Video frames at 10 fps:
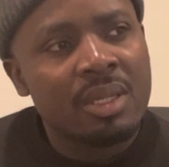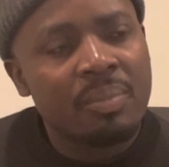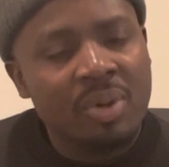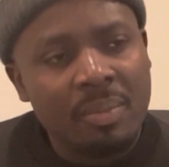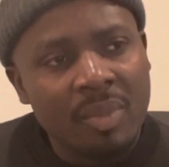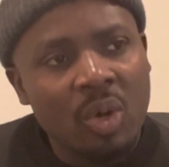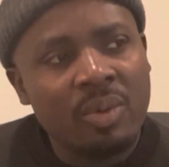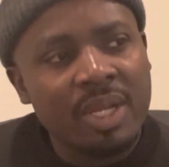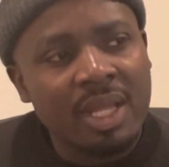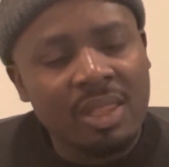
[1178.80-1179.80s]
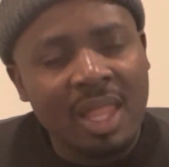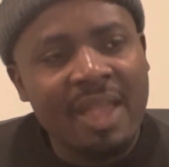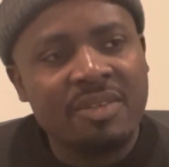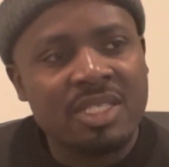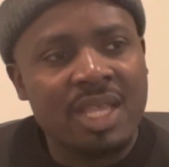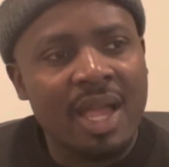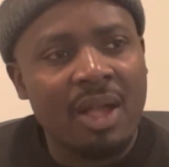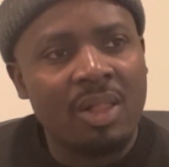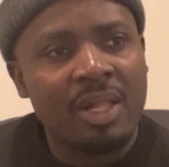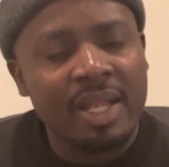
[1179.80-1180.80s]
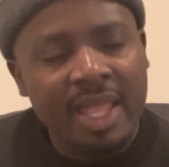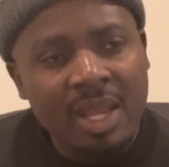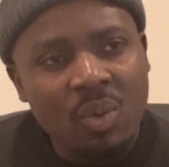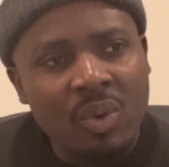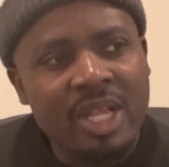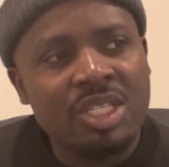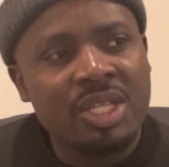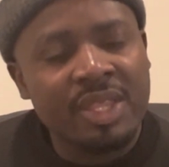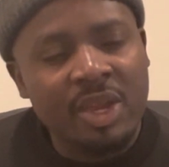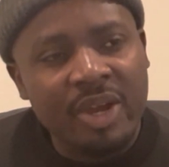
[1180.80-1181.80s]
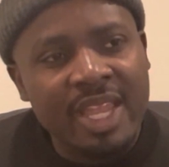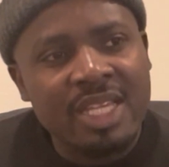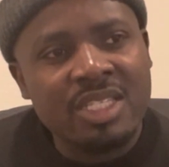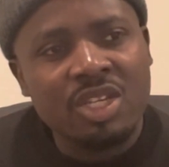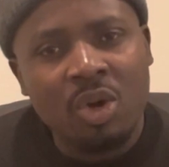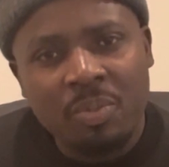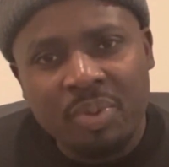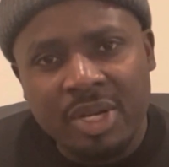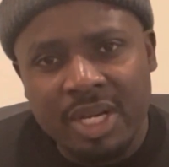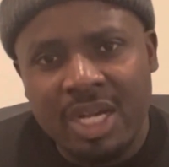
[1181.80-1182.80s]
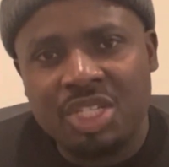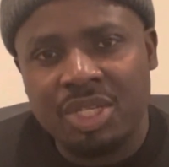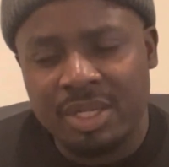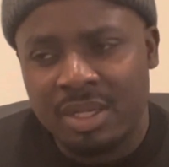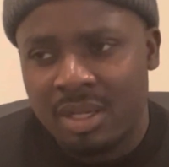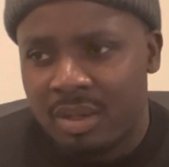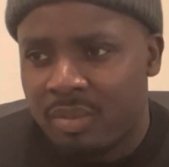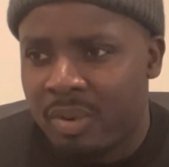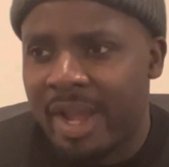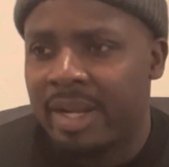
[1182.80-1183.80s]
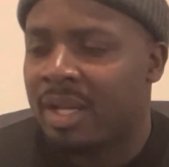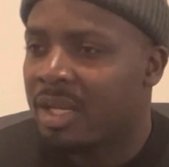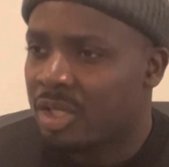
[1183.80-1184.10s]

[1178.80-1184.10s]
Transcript: promote a lifestyle in which there is no production, right?